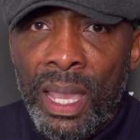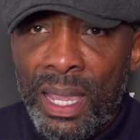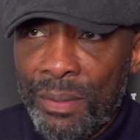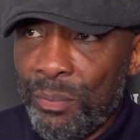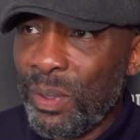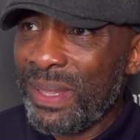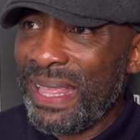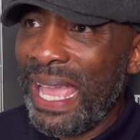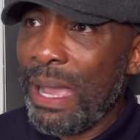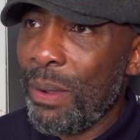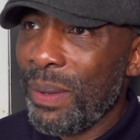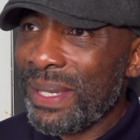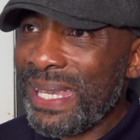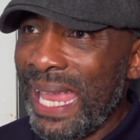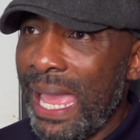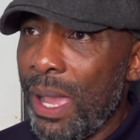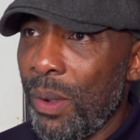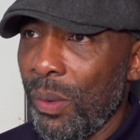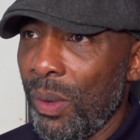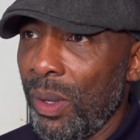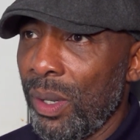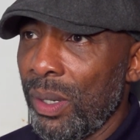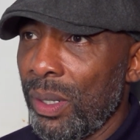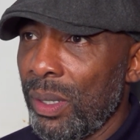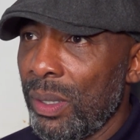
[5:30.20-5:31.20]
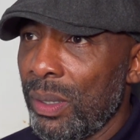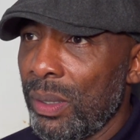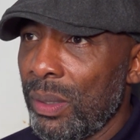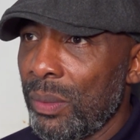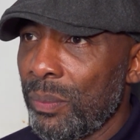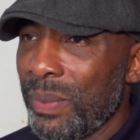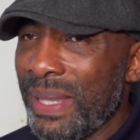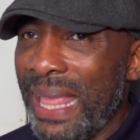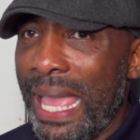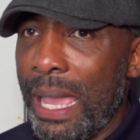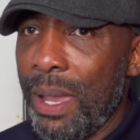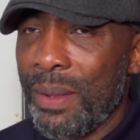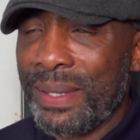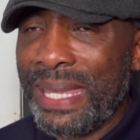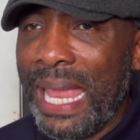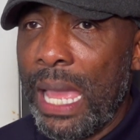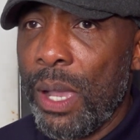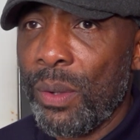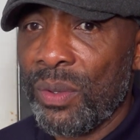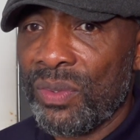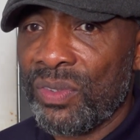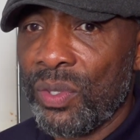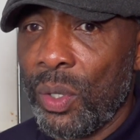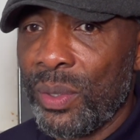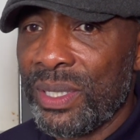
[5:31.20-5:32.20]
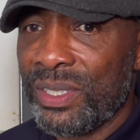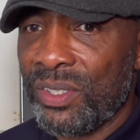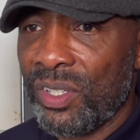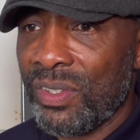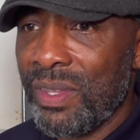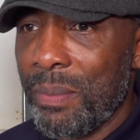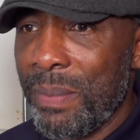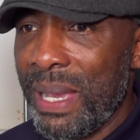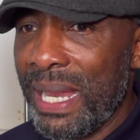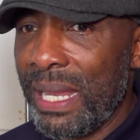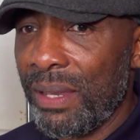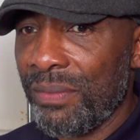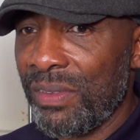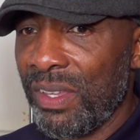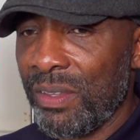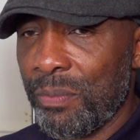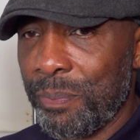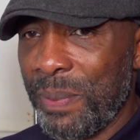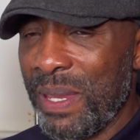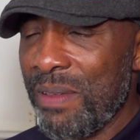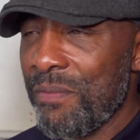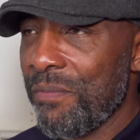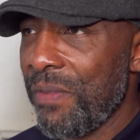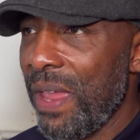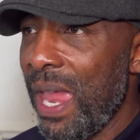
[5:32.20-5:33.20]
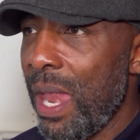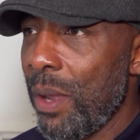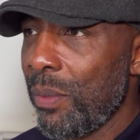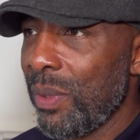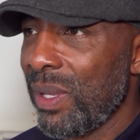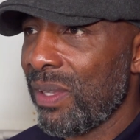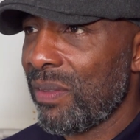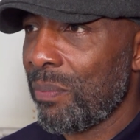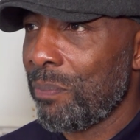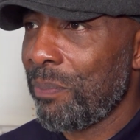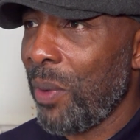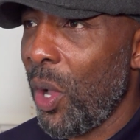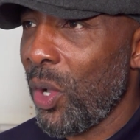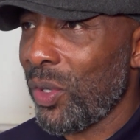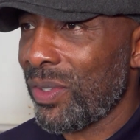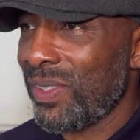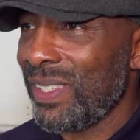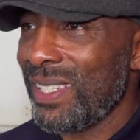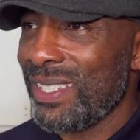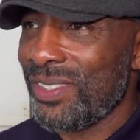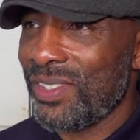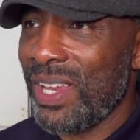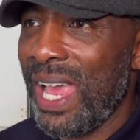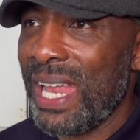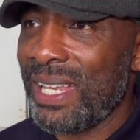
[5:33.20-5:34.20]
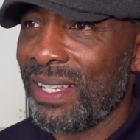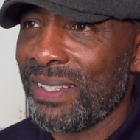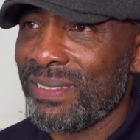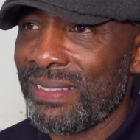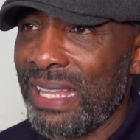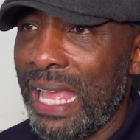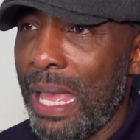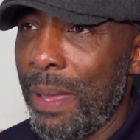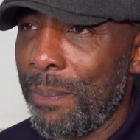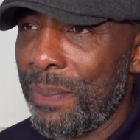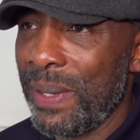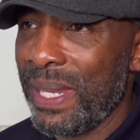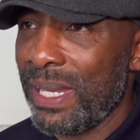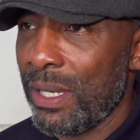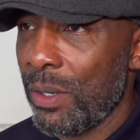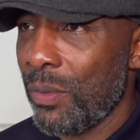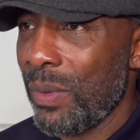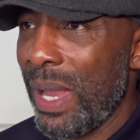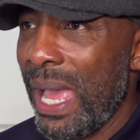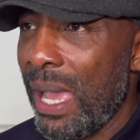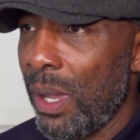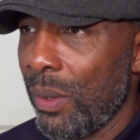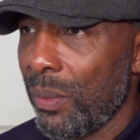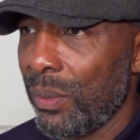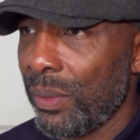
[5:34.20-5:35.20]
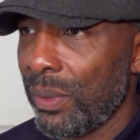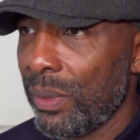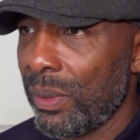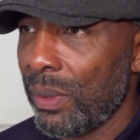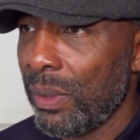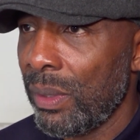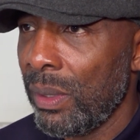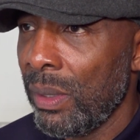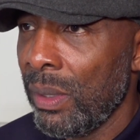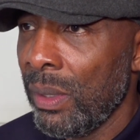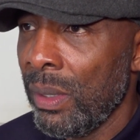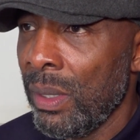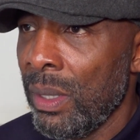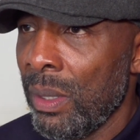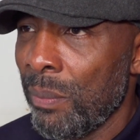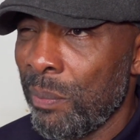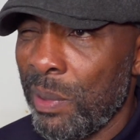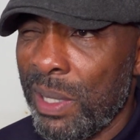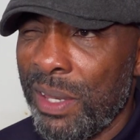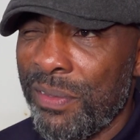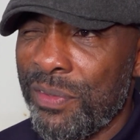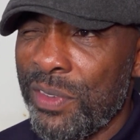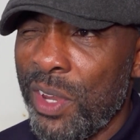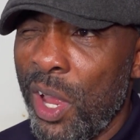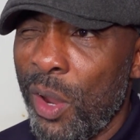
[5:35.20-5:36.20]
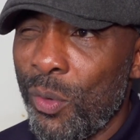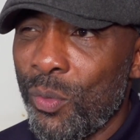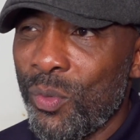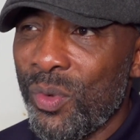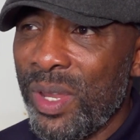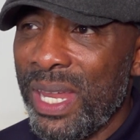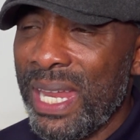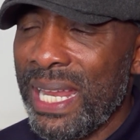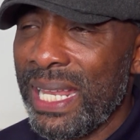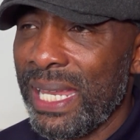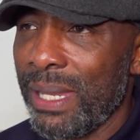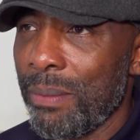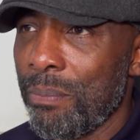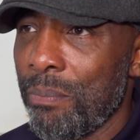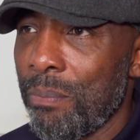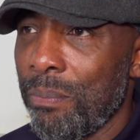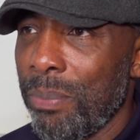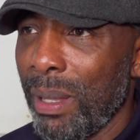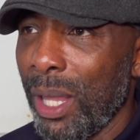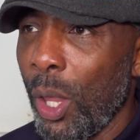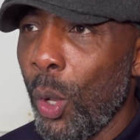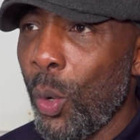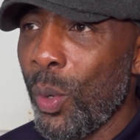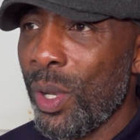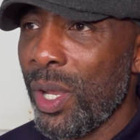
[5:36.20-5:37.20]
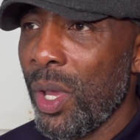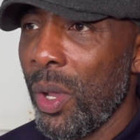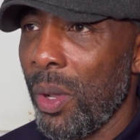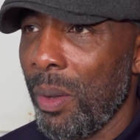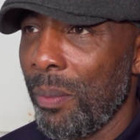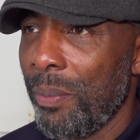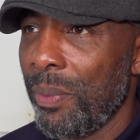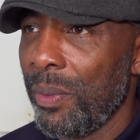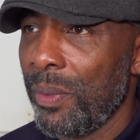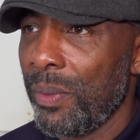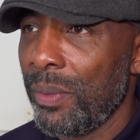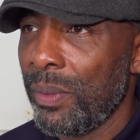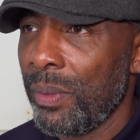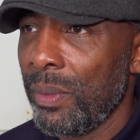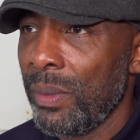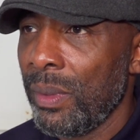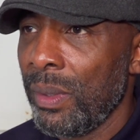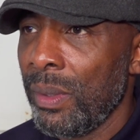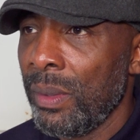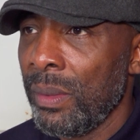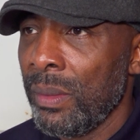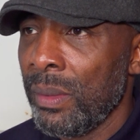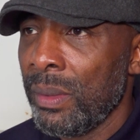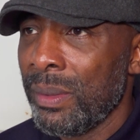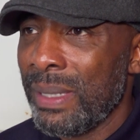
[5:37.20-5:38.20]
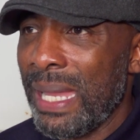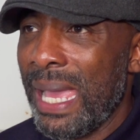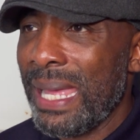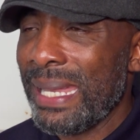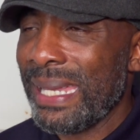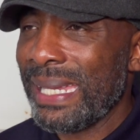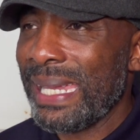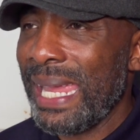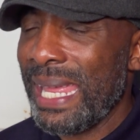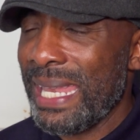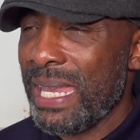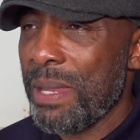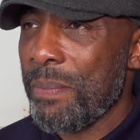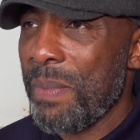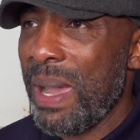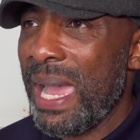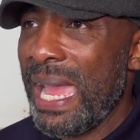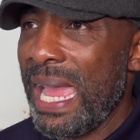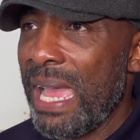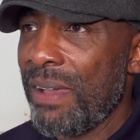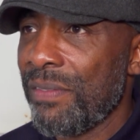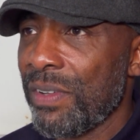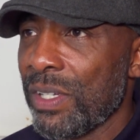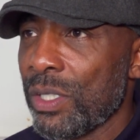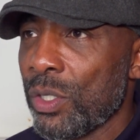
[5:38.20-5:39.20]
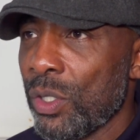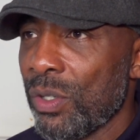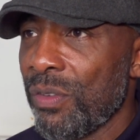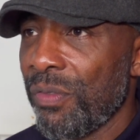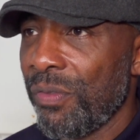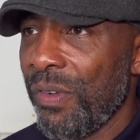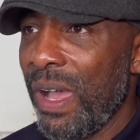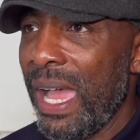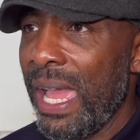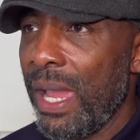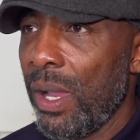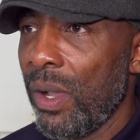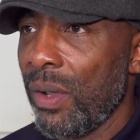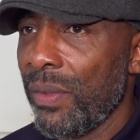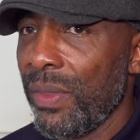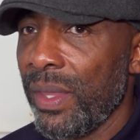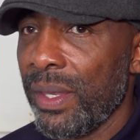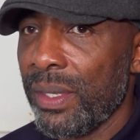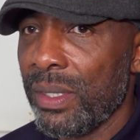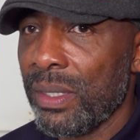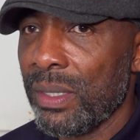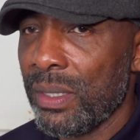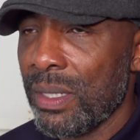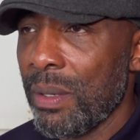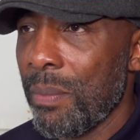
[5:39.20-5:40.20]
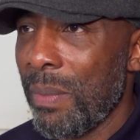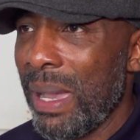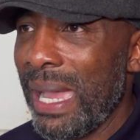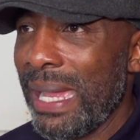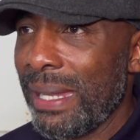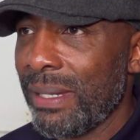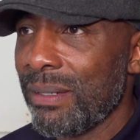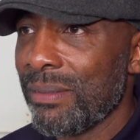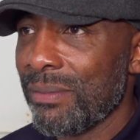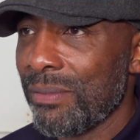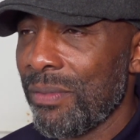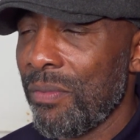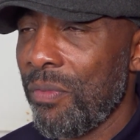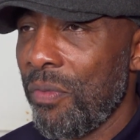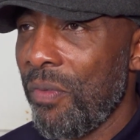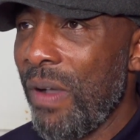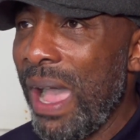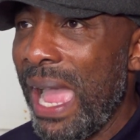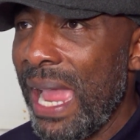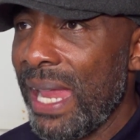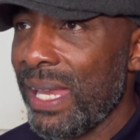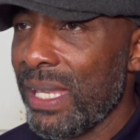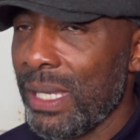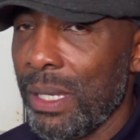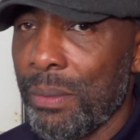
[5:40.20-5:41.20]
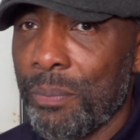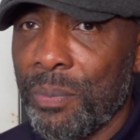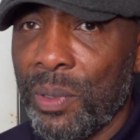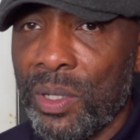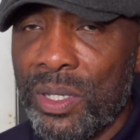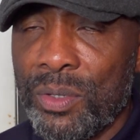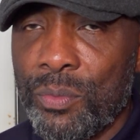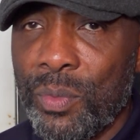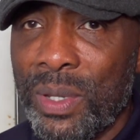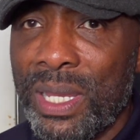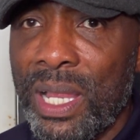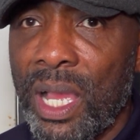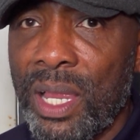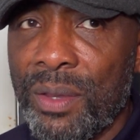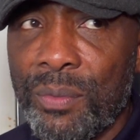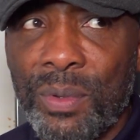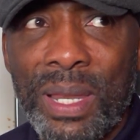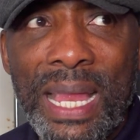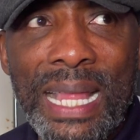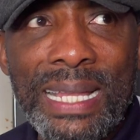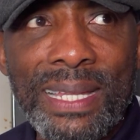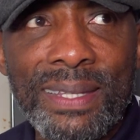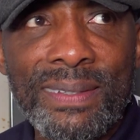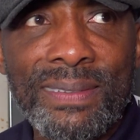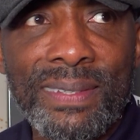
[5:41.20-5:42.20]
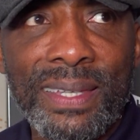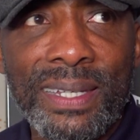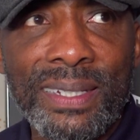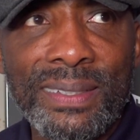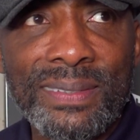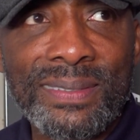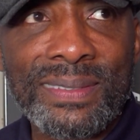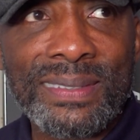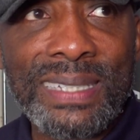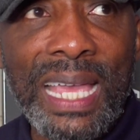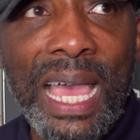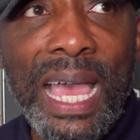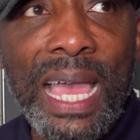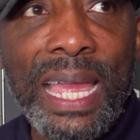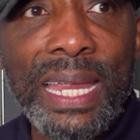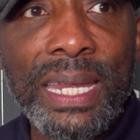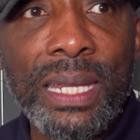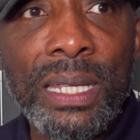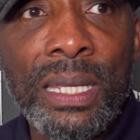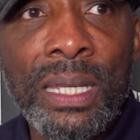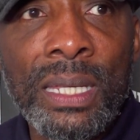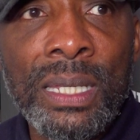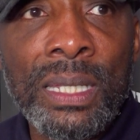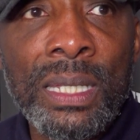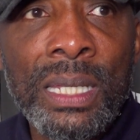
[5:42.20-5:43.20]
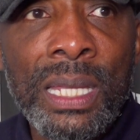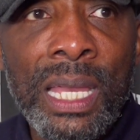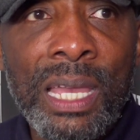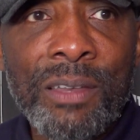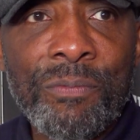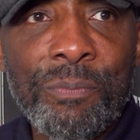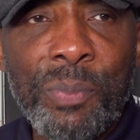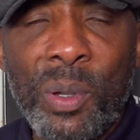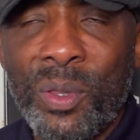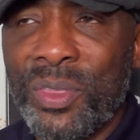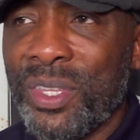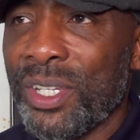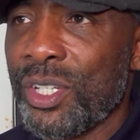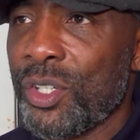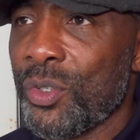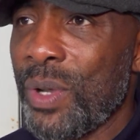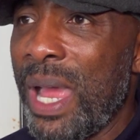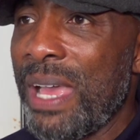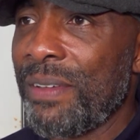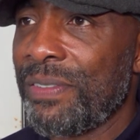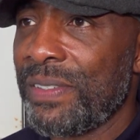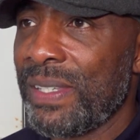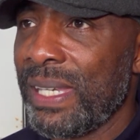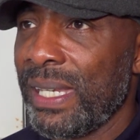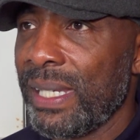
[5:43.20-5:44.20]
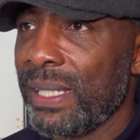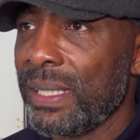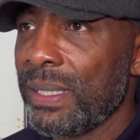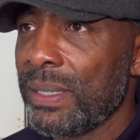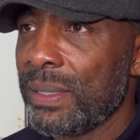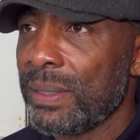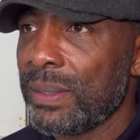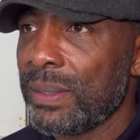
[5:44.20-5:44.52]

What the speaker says: Without a doubt. Without a doubt. So it doesn't matter. There's been various boxing channels that have been around, but they've not really blown up. Now and again, they might have a good fight on and you might find it, but in reality, Sky have put the graft in